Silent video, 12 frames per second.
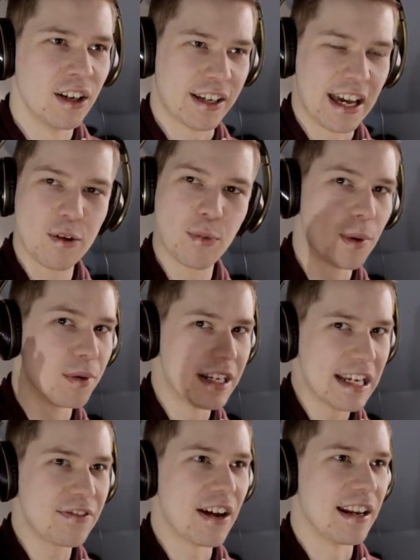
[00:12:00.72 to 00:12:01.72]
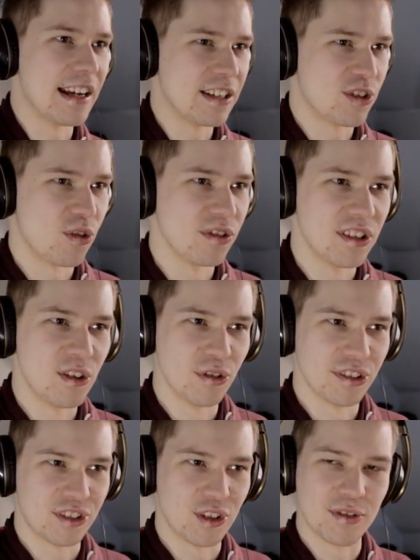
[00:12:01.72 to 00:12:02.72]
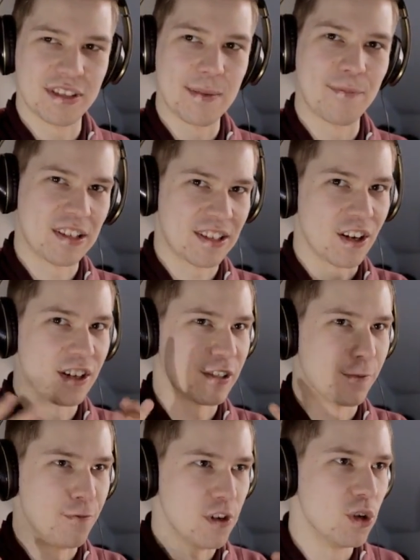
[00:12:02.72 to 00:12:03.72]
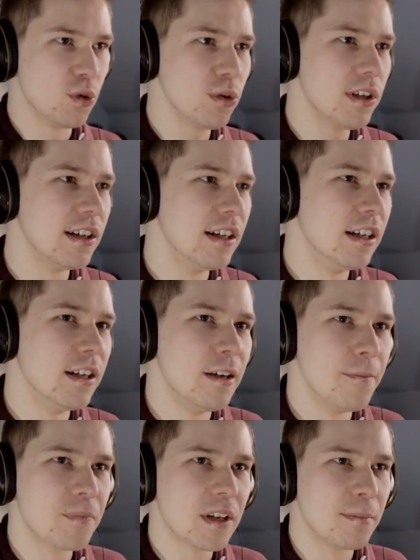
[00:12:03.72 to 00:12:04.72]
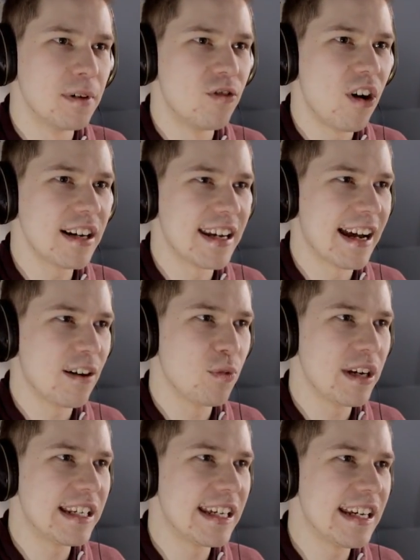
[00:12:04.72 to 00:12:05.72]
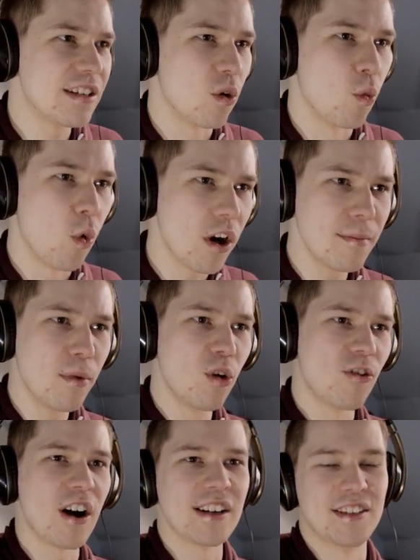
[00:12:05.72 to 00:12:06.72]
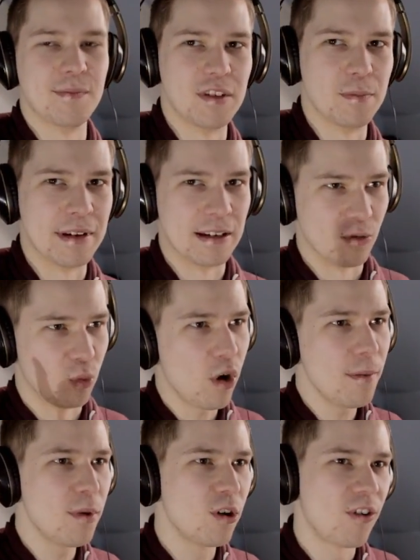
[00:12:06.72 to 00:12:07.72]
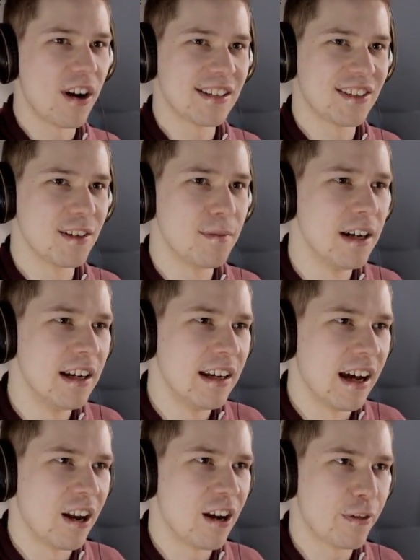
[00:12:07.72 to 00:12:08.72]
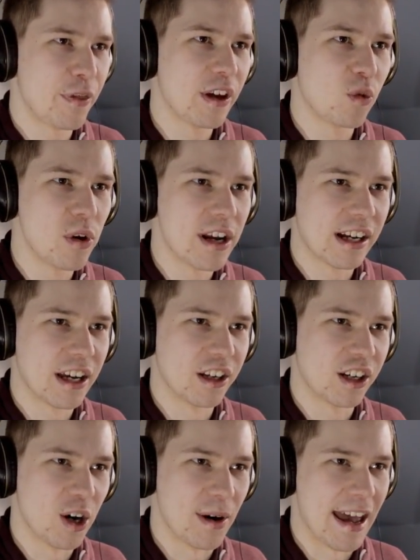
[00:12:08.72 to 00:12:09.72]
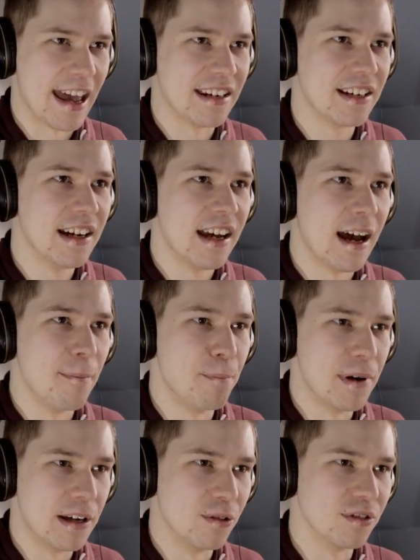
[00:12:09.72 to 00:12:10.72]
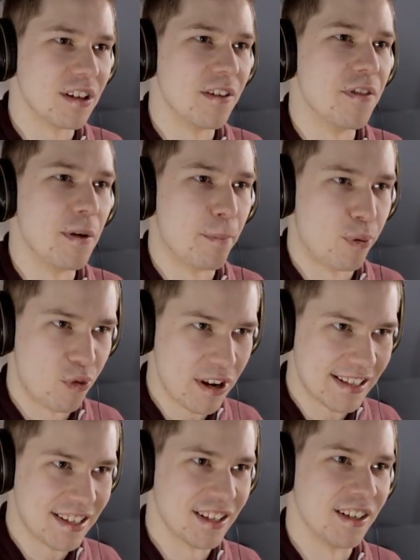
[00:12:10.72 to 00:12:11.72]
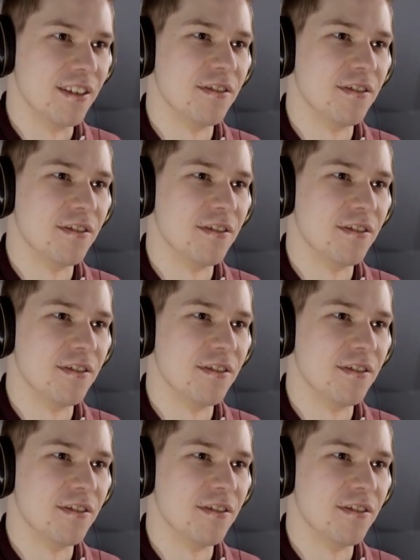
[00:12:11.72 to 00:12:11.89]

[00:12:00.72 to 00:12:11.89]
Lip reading: Okay, we will need that later on in order to synthesize fuel. But right now, we need 1 more item to build. 1 more item, and I think we are going to go ahead and build the printer.